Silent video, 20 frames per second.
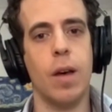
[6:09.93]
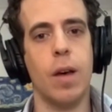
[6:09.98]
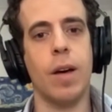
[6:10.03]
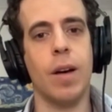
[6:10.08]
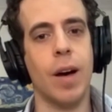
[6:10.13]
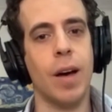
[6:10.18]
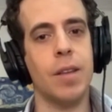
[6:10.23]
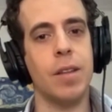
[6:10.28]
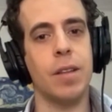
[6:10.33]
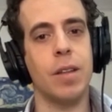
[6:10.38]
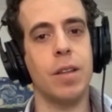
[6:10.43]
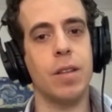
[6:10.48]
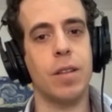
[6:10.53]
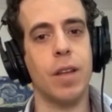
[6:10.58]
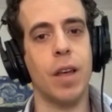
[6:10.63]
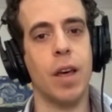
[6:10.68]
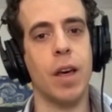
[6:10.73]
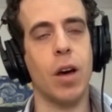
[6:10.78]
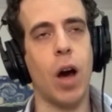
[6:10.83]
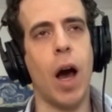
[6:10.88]
rather than
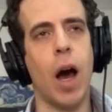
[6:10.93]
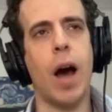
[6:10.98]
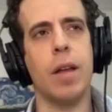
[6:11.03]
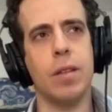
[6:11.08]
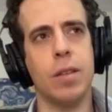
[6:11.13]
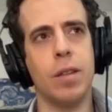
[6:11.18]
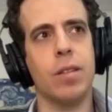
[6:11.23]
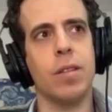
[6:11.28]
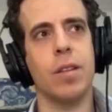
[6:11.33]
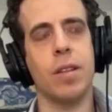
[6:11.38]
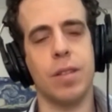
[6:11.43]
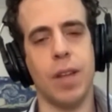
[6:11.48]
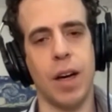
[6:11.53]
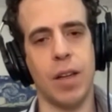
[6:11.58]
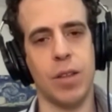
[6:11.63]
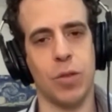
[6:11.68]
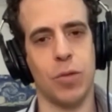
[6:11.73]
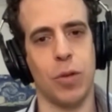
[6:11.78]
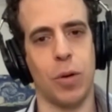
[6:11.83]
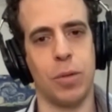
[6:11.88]
saying, ah, this is the
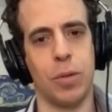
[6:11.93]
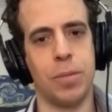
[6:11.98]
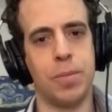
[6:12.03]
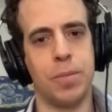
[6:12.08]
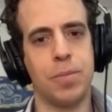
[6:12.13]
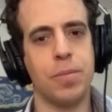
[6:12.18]
saxophone.